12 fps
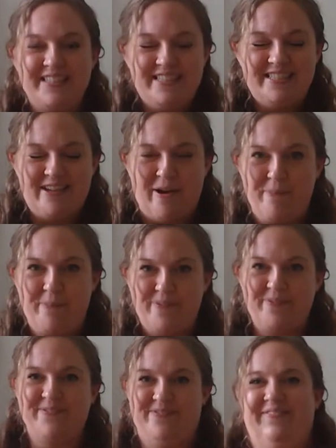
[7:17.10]
stop.
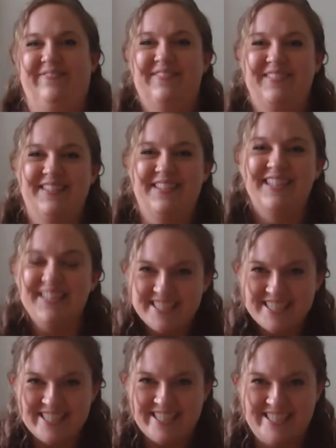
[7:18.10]

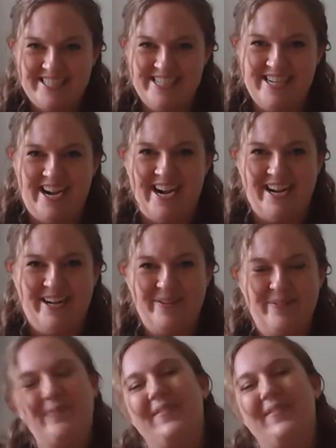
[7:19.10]
Good job.